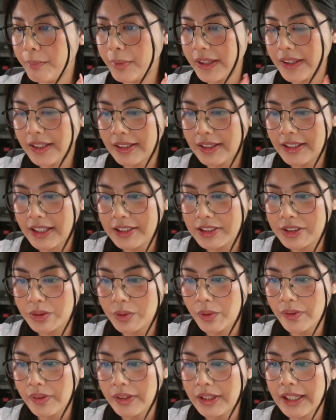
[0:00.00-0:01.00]
But the next
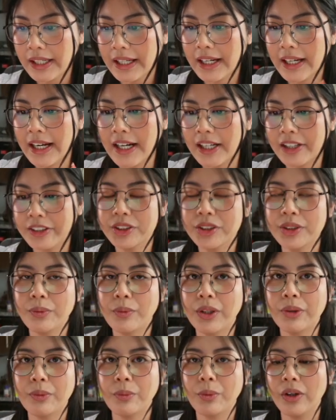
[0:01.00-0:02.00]
goal that I actually
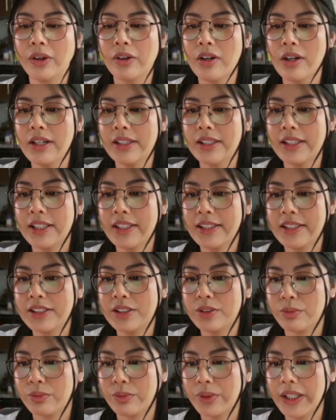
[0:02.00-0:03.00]
want to work on is
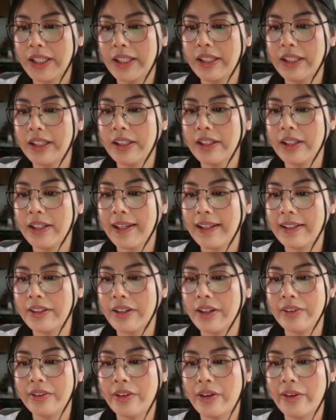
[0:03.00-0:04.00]
reading and
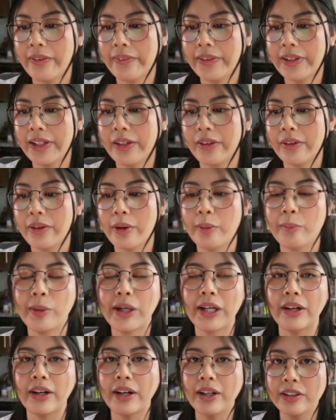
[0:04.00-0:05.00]
unhauling all
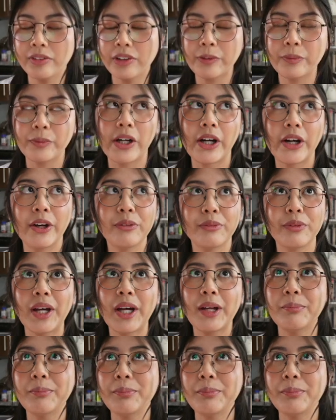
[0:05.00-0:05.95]
my unread